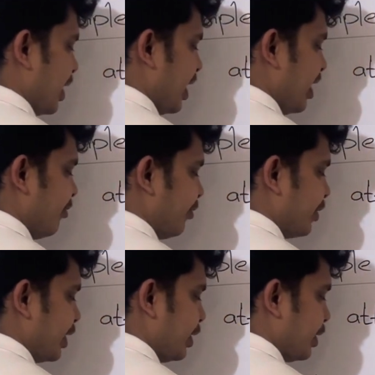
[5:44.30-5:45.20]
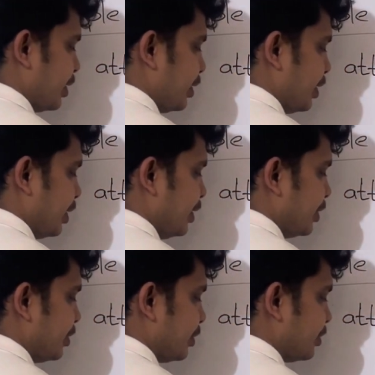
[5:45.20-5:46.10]
every
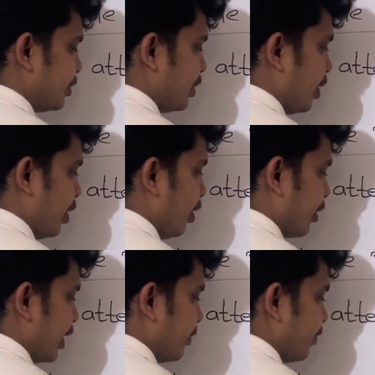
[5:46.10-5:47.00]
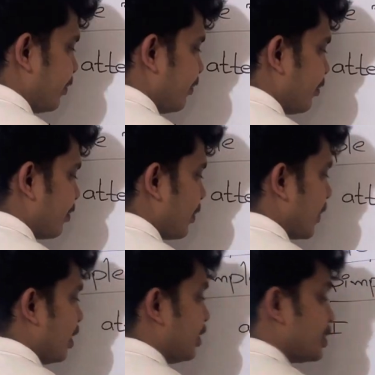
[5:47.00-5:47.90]
year. Okay,
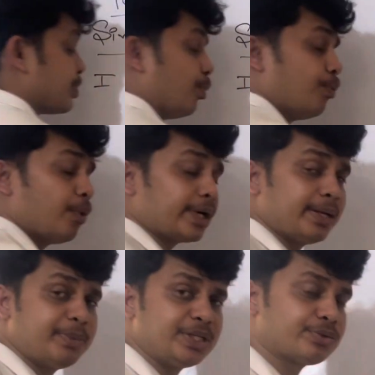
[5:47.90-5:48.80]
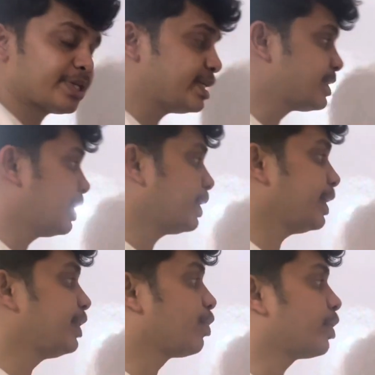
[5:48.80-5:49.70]
so what I mean to say is that
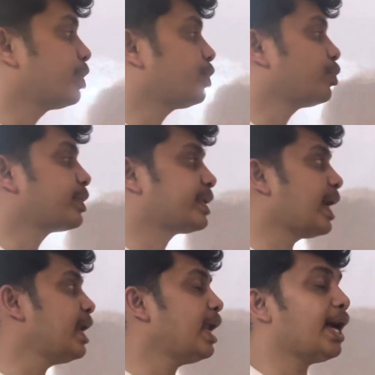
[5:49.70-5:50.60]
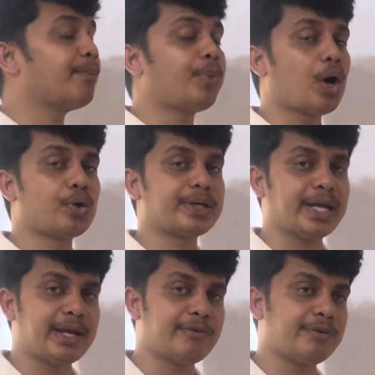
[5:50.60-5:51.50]
in order to tell about
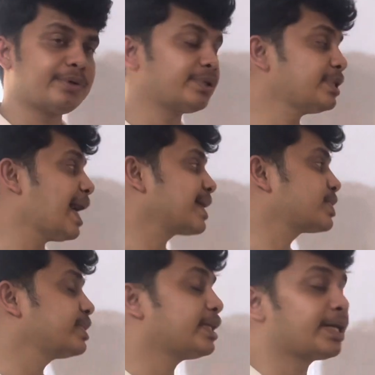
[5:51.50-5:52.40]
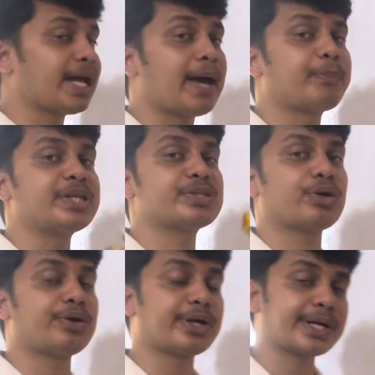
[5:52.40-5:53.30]
the action that happens
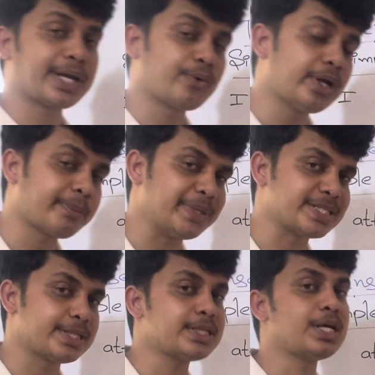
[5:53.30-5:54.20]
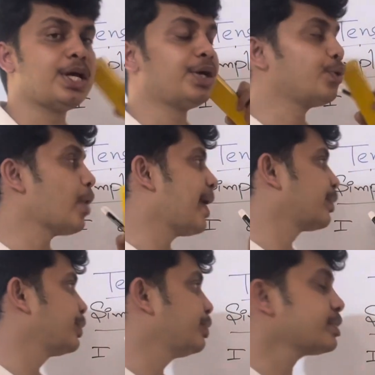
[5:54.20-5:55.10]
on a regular basis, you have
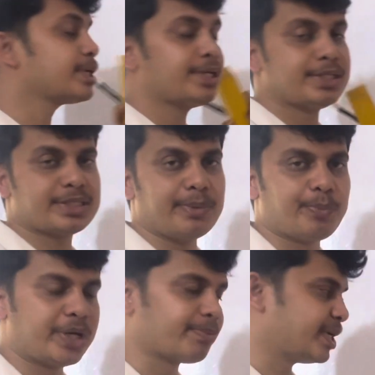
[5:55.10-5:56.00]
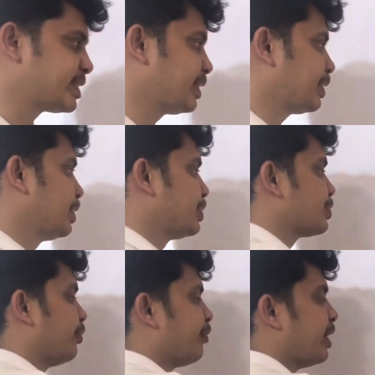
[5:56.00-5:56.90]
to use simple present.
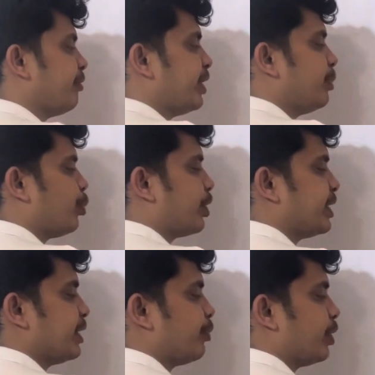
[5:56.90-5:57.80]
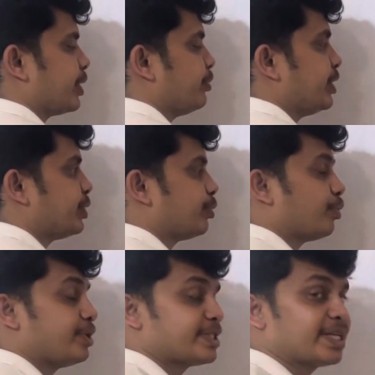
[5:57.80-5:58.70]
So very important thing what you need to
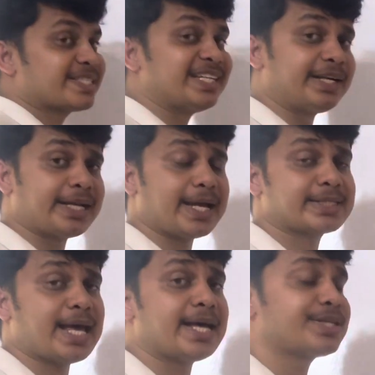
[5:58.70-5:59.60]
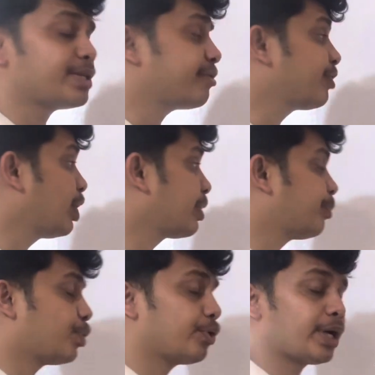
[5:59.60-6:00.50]
know is the syntax. As if you are a
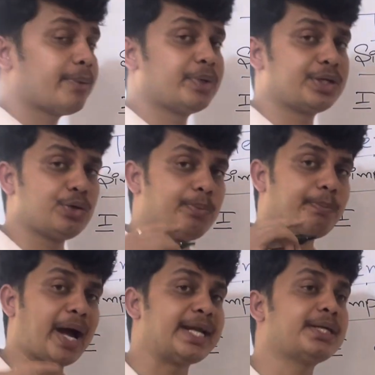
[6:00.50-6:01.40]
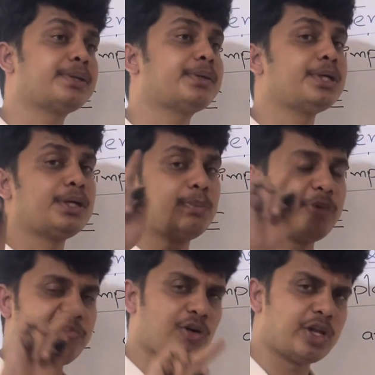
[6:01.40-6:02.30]
programmer, you might
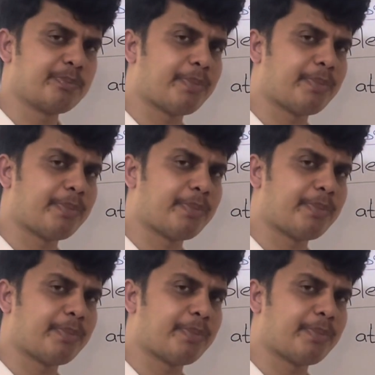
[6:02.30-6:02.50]
be following